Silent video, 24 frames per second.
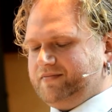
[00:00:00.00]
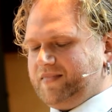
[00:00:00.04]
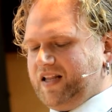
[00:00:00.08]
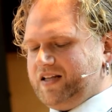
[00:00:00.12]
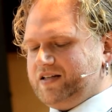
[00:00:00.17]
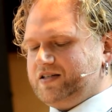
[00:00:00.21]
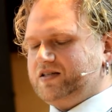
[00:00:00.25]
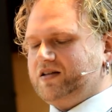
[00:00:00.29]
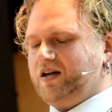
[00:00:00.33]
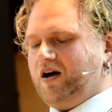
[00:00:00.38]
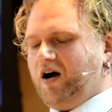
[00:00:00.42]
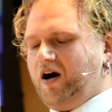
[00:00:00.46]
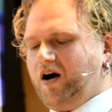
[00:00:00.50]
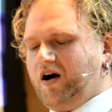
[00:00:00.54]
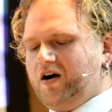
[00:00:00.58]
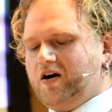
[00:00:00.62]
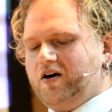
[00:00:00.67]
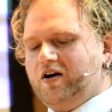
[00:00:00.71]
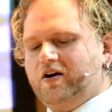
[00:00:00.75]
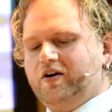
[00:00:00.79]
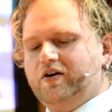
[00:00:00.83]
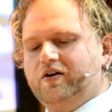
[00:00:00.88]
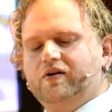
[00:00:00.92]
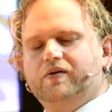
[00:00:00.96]
it's the
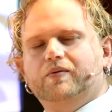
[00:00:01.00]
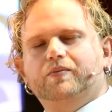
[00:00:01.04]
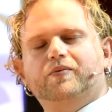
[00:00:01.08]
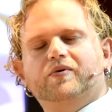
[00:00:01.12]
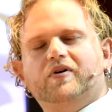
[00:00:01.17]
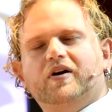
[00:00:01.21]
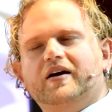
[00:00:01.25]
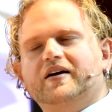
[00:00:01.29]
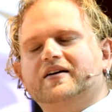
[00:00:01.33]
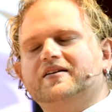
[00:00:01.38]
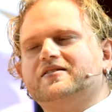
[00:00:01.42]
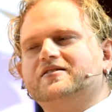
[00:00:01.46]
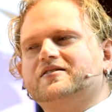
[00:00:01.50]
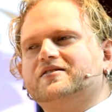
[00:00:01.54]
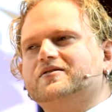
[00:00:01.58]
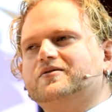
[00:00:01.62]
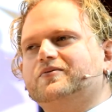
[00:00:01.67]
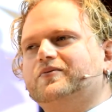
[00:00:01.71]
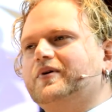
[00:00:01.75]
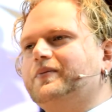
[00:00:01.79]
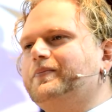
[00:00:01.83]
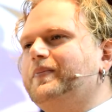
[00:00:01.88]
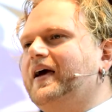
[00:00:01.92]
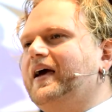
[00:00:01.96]
hard
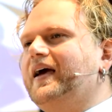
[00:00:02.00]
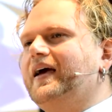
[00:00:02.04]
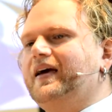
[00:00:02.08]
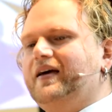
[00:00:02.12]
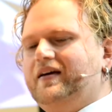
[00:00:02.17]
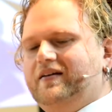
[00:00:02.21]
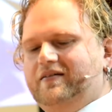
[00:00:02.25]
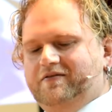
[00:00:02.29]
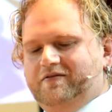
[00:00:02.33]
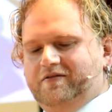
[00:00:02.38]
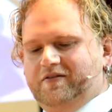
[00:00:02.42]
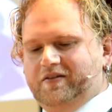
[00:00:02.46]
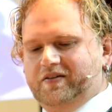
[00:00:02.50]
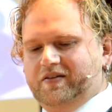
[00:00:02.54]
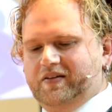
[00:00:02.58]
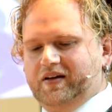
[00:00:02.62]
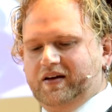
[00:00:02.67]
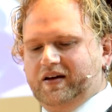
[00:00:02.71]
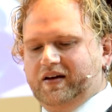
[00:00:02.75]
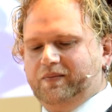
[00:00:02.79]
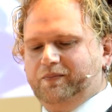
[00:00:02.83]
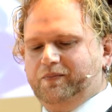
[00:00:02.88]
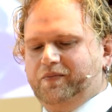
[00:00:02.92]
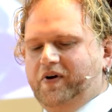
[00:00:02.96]
price we pay for
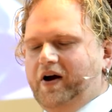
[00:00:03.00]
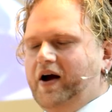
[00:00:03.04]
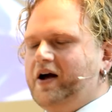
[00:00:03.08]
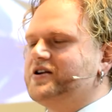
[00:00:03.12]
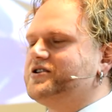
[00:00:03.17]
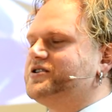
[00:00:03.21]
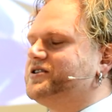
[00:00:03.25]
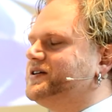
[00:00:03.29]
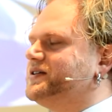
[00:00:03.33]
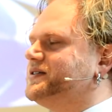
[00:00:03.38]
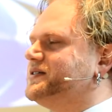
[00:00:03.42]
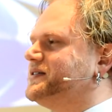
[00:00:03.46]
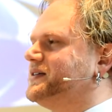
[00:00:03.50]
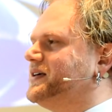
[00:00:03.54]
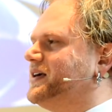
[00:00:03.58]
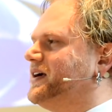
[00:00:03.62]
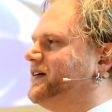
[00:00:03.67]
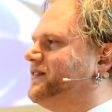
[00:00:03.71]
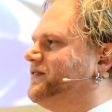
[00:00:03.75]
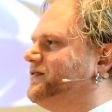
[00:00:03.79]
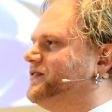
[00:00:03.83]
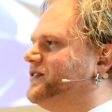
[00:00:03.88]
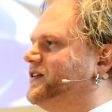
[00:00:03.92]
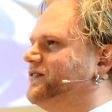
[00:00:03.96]
the precious
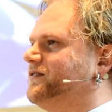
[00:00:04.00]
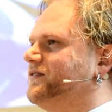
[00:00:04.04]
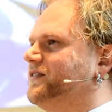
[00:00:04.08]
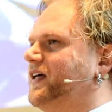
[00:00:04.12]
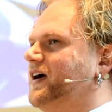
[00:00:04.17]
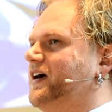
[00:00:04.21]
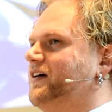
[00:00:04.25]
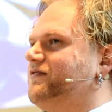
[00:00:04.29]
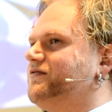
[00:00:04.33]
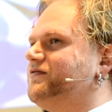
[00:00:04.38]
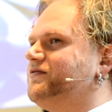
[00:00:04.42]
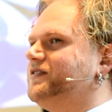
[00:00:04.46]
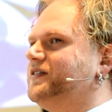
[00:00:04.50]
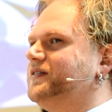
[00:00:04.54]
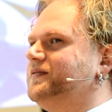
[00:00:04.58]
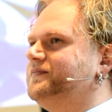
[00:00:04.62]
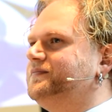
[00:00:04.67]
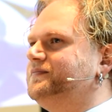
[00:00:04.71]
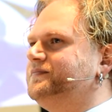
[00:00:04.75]
gift of life.